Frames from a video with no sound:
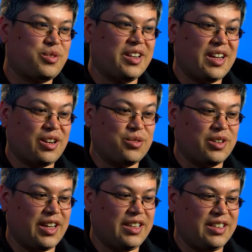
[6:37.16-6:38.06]
right now
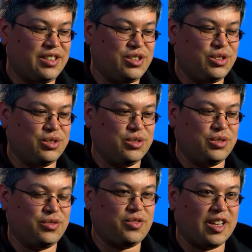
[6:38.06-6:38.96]
we're heading
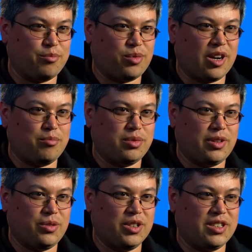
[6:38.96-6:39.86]
into flight prep,
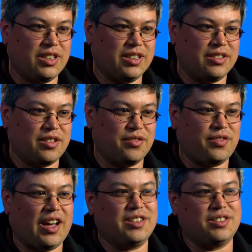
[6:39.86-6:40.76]
which is the
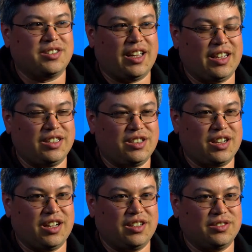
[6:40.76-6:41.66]
final stage
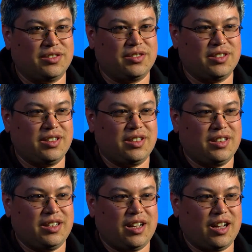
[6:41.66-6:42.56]
of
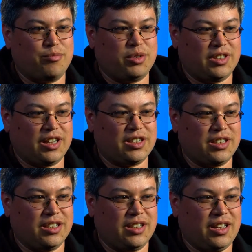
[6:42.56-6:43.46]

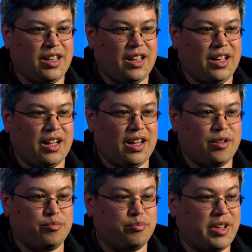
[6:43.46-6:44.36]
production.
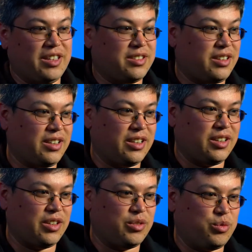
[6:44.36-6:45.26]

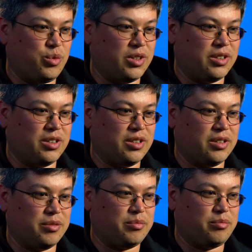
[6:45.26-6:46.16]
Basically,
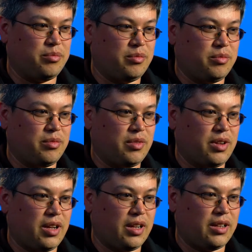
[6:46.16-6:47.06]
we're
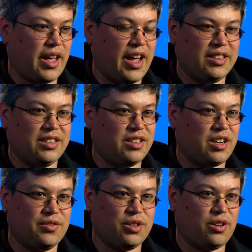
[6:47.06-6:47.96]
handing it
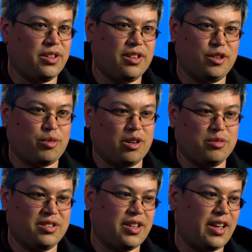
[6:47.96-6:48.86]
off to all the other
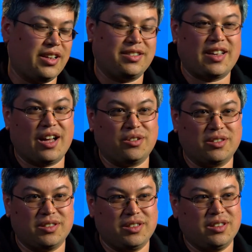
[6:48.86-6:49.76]
departments, say, hey,
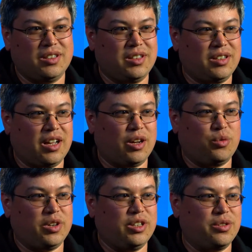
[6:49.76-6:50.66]
sound.
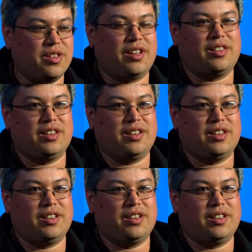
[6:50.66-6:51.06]
What do you think